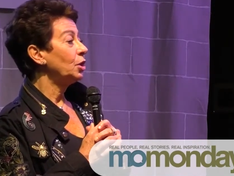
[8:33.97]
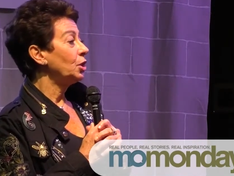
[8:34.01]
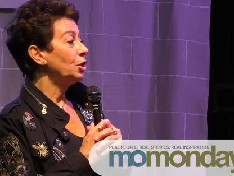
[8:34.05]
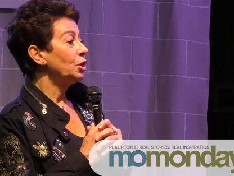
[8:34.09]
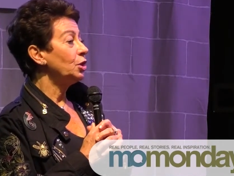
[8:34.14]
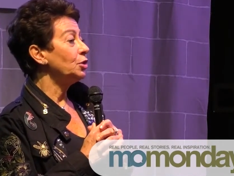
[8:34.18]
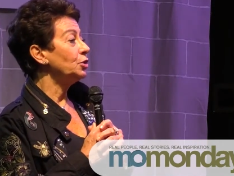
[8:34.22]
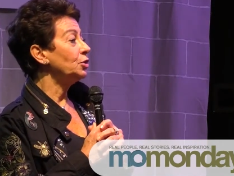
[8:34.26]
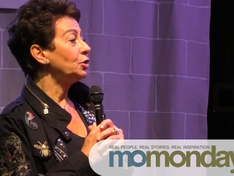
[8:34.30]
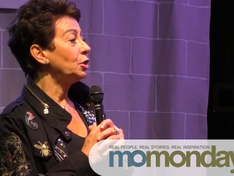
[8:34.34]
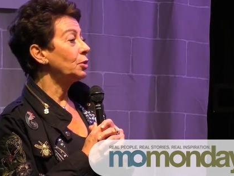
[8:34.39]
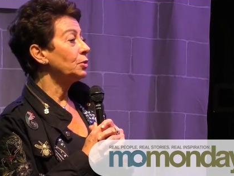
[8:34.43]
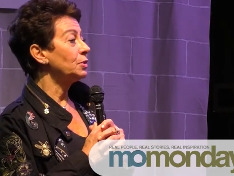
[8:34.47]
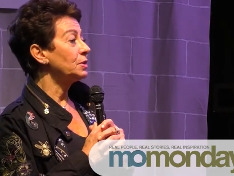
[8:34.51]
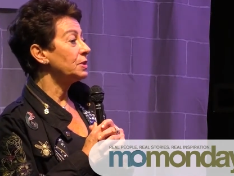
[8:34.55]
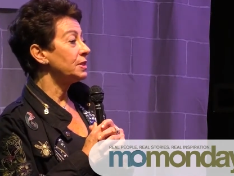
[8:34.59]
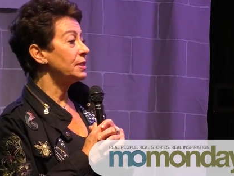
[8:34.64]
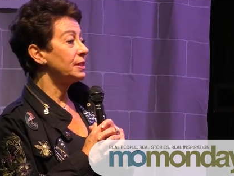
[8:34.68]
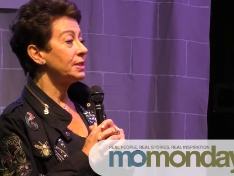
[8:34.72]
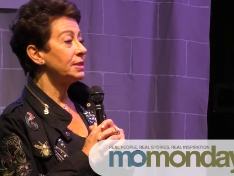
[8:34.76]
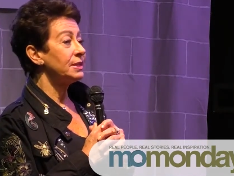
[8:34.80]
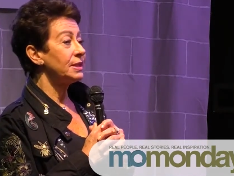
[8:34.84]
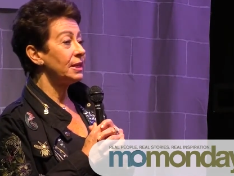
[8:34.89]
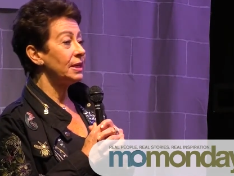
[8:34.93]
you don't
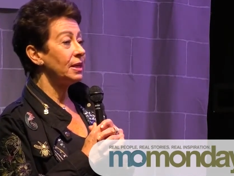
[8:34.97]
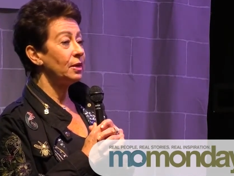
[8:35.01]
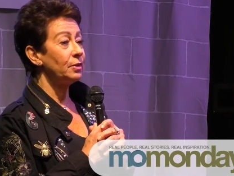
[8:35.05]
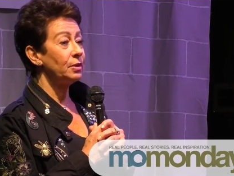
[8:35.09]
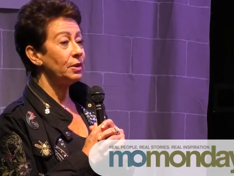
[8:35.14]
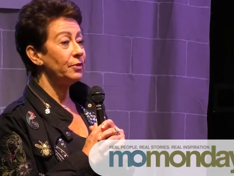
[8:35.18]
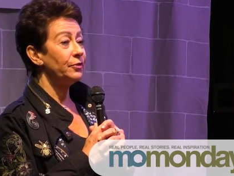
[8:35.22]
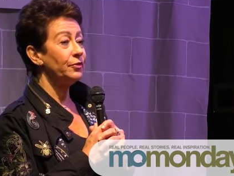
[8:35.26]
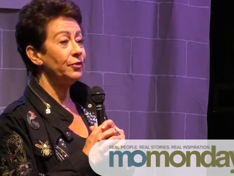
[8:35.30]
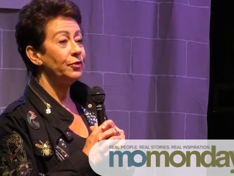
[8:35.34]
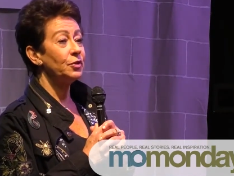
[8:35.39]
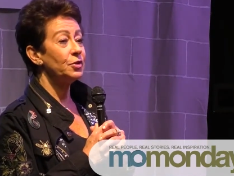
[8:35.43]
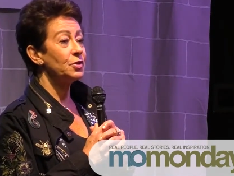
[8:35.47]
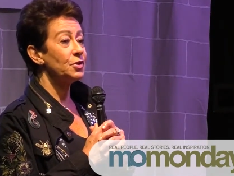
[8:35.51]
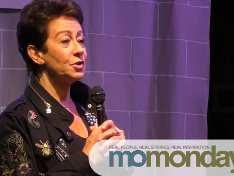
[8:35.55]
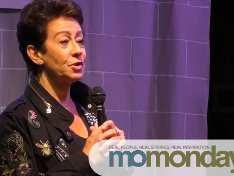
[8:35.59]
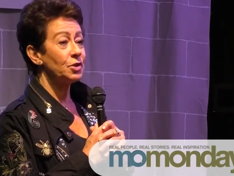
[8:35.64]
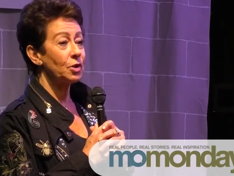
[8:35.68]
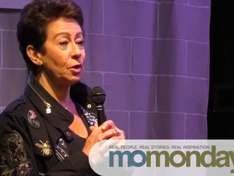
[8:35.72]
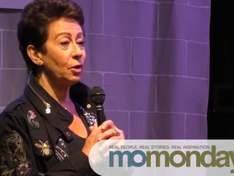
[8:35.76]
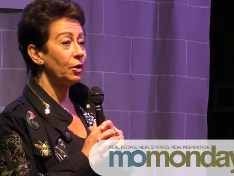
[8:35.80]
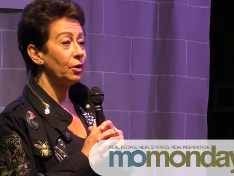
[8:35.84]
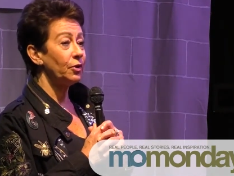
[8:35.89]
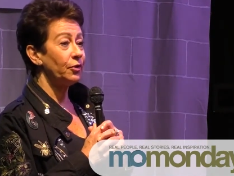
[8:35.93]
sit down and feel
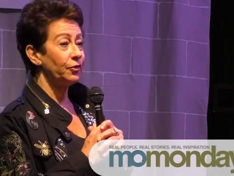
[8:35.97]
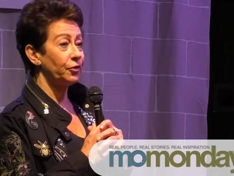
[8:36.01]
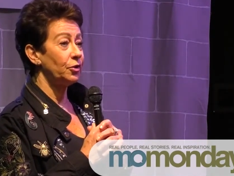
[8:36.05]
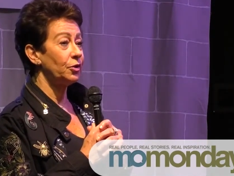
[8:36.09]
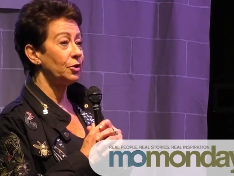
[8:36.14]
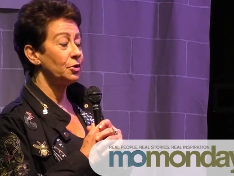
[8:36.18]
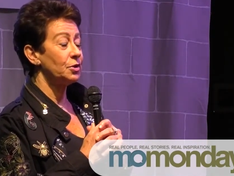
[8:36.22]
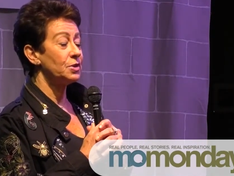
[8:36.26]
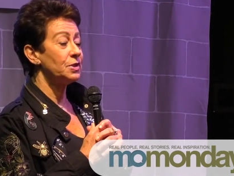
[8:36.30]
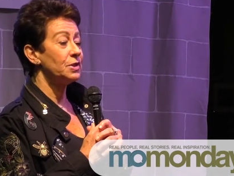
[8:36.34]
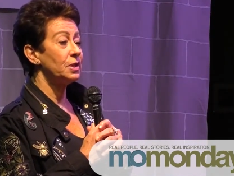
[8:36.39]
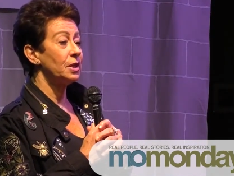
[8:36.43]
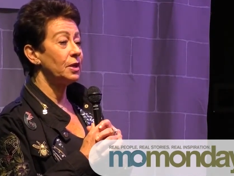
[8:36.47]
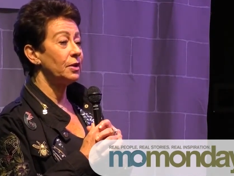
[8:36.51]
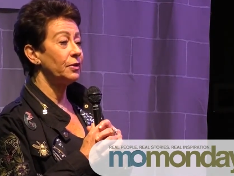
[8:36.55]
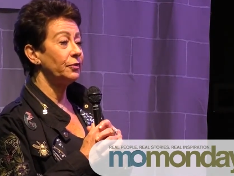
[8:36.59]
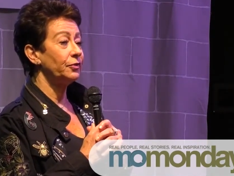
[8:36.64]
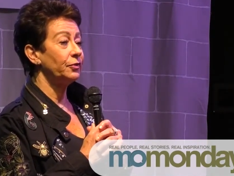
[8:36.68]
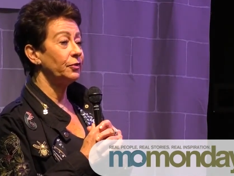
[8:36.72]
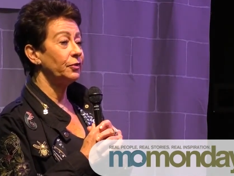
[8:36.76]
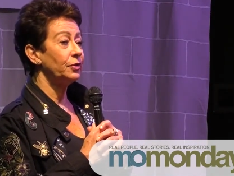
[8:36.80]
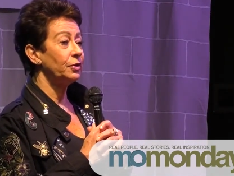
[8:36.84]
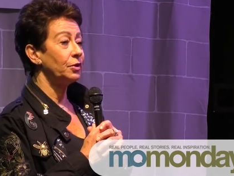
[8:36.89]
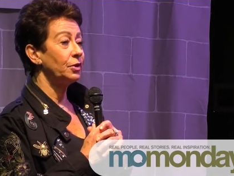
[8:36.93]
sorry for
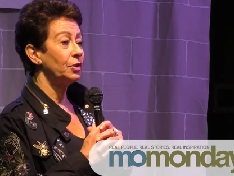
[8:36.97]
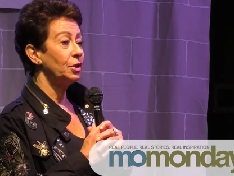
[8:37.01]
yourself.